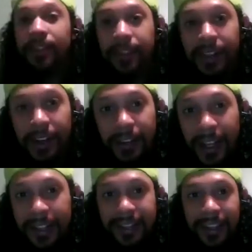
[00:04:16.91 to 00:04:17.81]
You know,
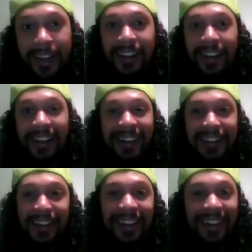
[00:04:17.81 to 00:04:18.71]
that's that's
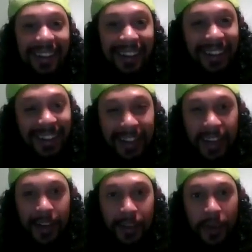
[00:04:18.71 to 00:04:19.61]

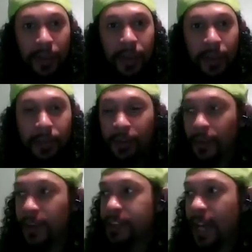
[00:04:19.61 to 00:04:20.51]
the
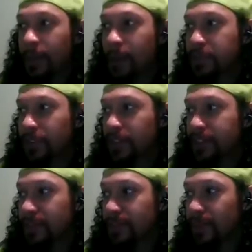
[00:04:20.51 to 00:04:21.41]
first time I'm sure
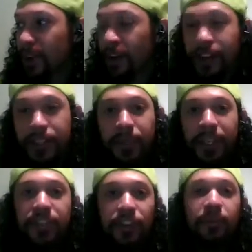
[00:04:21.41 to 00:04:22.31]
is the hardest
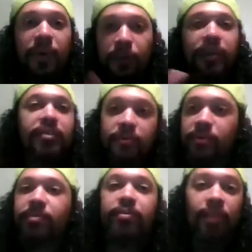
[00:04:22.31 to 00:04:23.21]
because you've been with
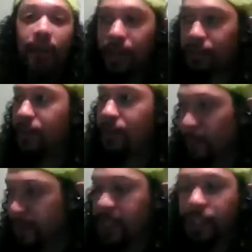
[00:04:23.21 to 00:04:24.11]
a
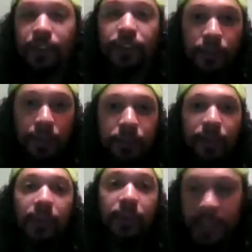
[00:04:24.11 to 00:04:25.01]
particular group
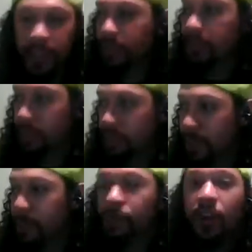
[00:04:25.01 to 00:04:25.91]
or a particular
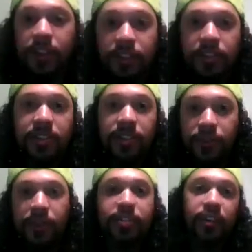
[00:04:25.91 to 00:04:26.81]
stream of consciousness
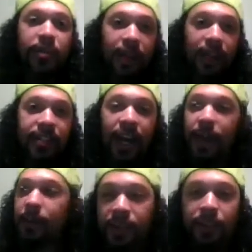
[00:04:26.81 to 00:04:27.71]
for a certain amount of
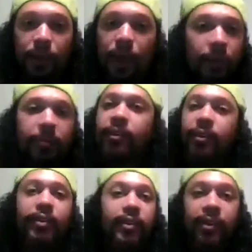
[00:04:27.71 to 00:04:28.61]
time, and then you're like, "Whoa,
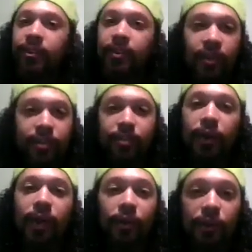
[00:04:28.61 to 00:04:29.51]
let's
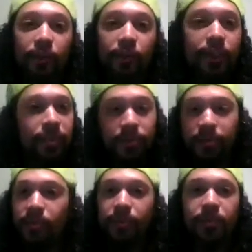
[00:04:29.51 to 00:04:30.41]
what's
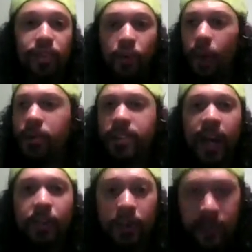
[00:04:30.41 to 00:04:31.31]
so what was that